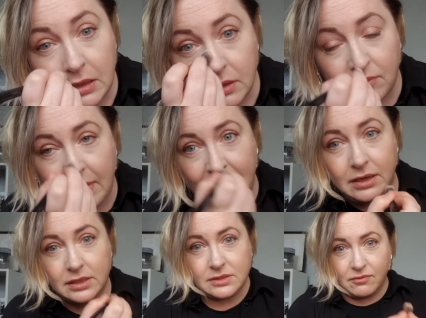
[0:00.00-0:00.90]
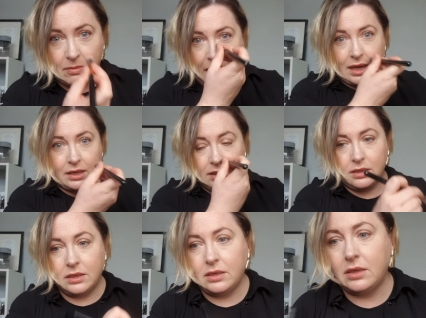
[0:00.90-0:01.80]
the redness of my
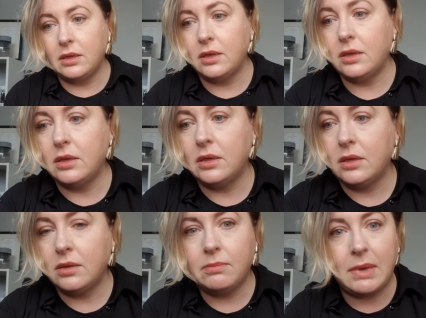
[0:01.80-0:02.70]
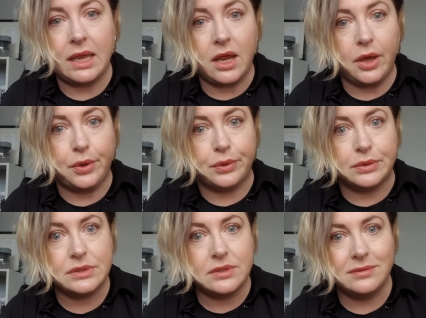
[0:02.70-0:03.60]

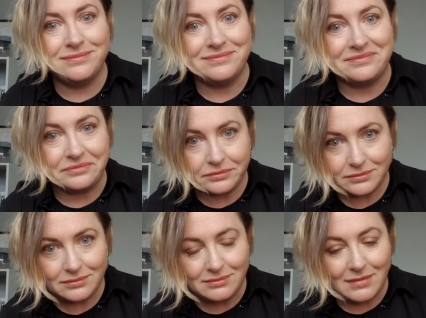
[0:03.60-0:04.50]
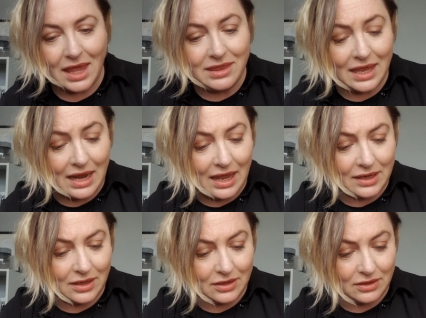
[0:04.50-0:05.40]
nose, then
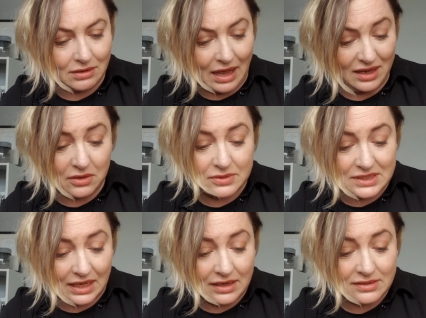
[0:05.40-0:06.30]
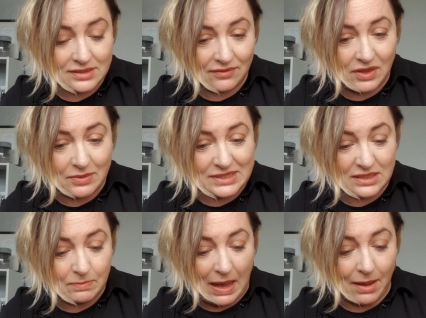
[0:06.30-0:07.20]
I use this, even though it says
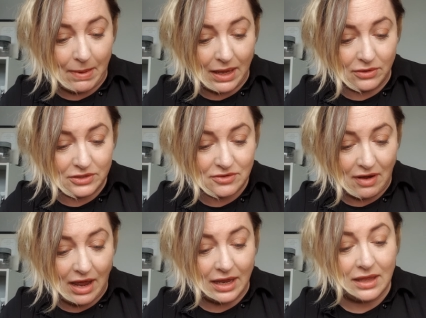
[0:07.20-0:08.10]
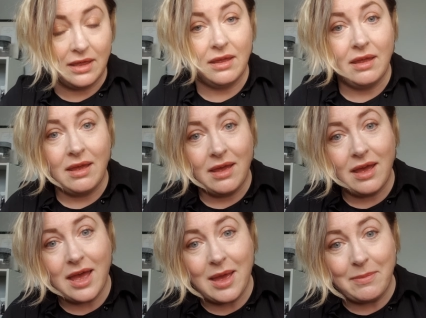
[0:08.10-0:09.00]
Bye Bye Under Eye.
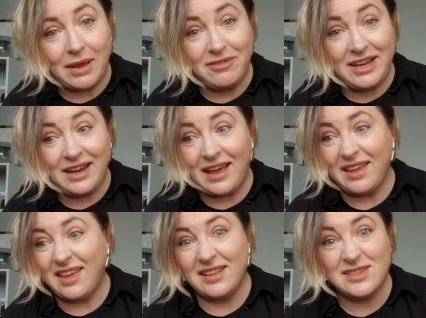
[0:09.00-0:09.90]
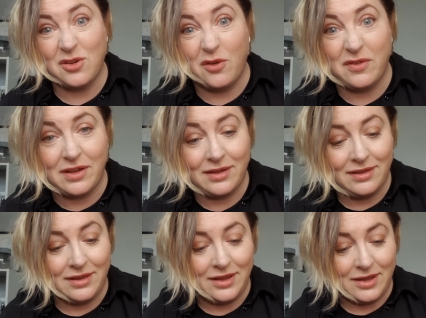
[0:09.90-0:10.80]
I really like it to cover
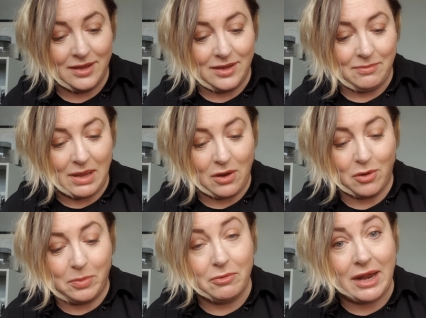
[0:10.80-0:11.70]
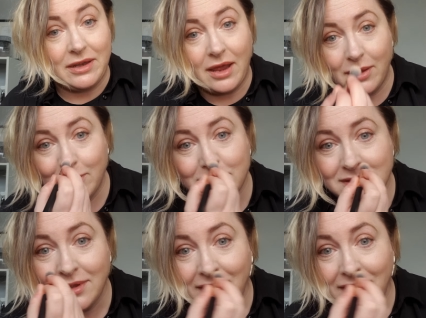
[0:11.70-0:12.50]
my horrible red nose.